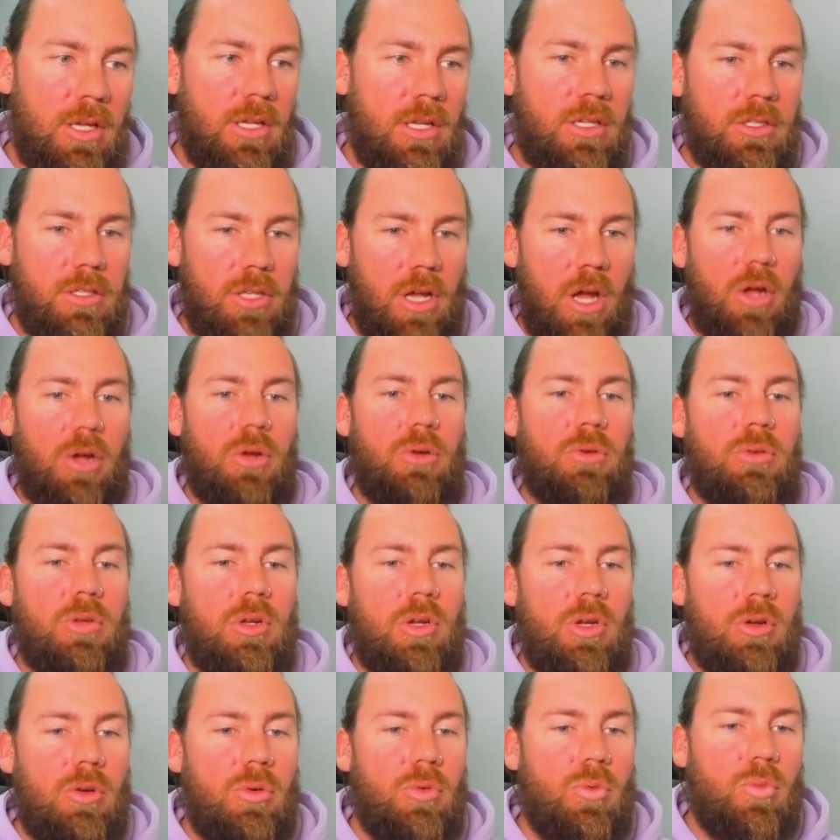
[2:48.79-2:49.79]
So
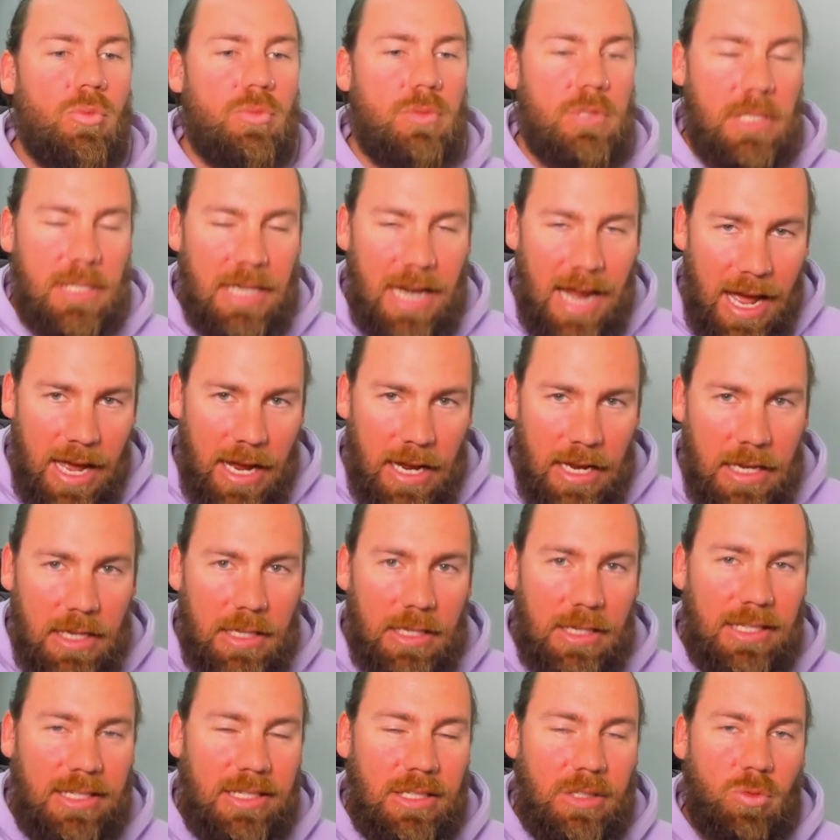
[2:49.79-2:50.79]
today,
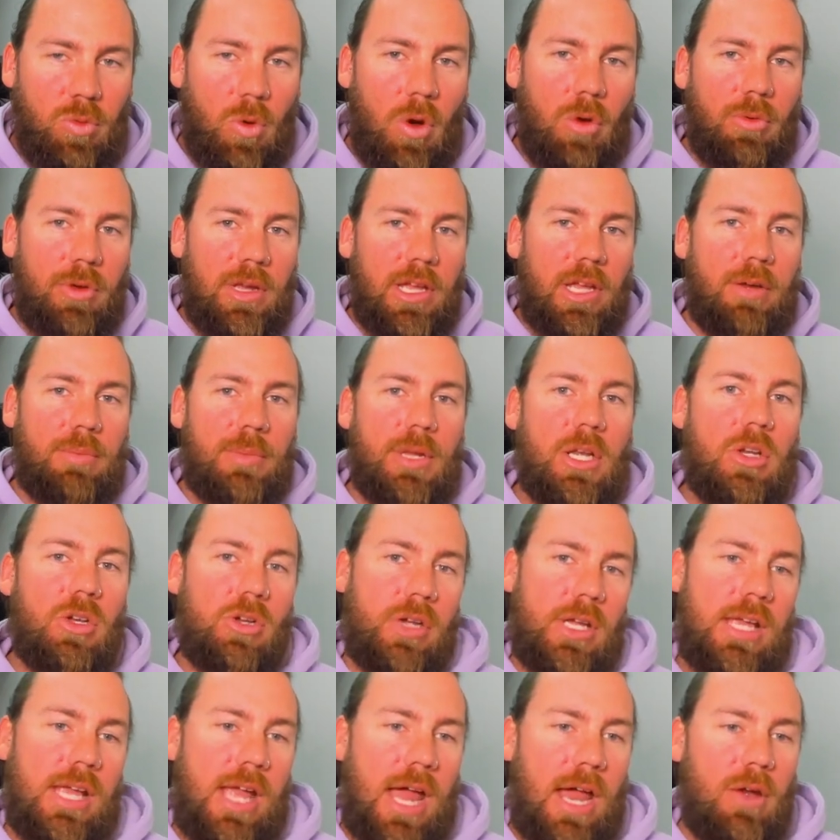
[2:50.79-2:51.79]
this is what we're going to be
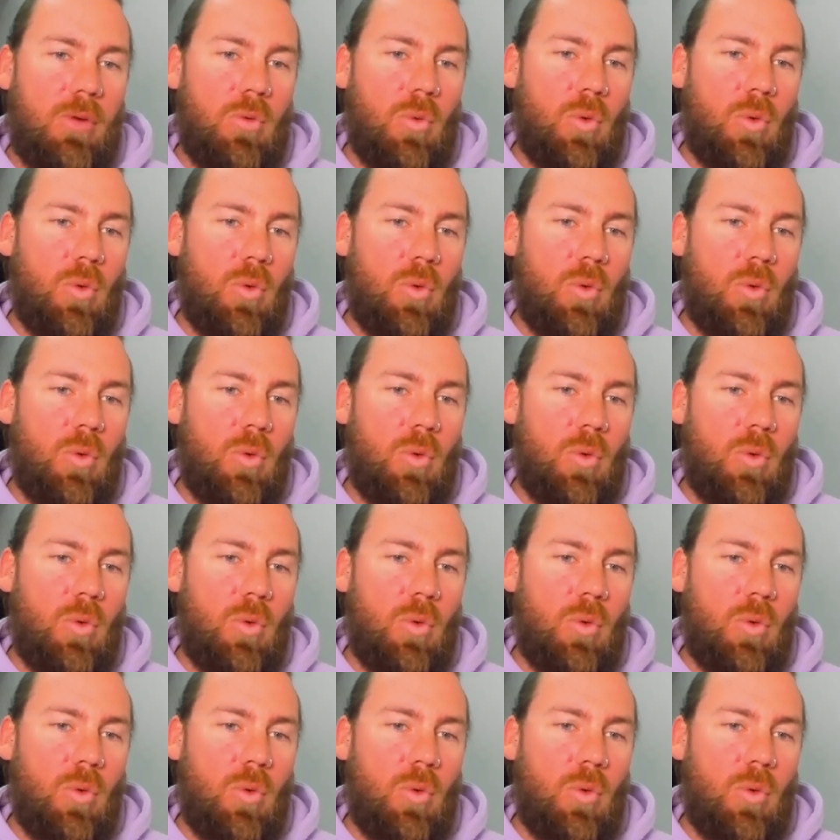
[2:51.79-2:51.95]
looking at.